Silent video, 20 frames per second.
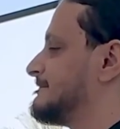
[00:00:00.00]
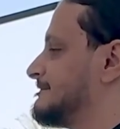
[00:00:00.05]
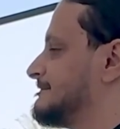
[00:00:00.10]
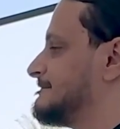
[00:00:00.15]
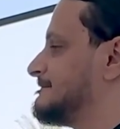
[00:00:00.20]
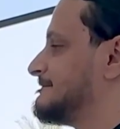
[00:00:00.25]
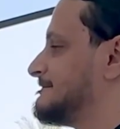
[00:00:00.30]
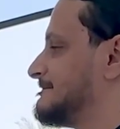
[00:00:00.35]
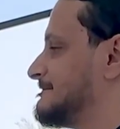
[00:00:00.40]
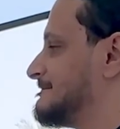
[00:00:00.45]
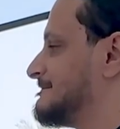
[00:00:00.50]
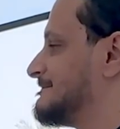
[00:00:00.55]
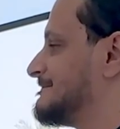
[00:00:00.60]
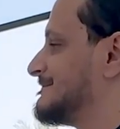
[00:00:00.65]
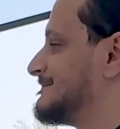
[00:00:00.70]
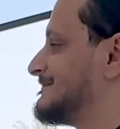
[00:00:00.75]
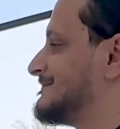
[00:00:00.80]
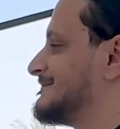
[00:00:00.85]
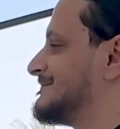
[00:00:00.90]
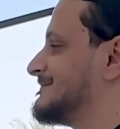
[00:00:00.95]

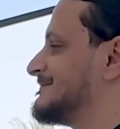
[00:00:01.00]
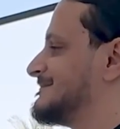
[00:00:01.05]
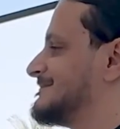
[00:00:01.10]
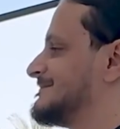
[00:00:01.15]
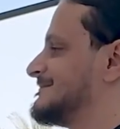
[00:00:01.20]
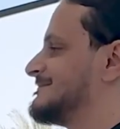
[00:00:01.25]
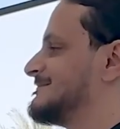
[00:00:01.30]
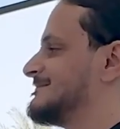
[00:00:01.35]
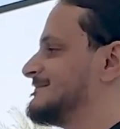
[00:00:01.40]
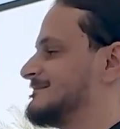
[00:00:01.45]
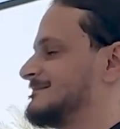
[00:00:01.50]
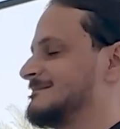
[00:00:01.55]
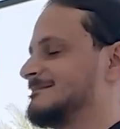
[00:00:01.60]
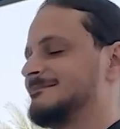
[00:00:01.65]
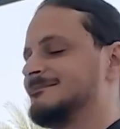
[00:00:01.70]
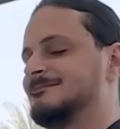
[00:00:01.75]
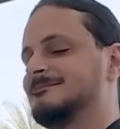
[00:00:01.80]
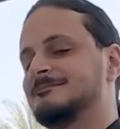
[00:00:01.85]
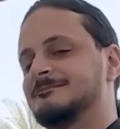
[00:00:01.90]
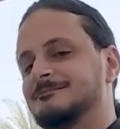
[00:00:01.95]

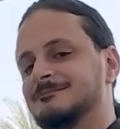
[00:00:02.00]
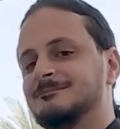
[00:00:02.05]
The person shown says nothing.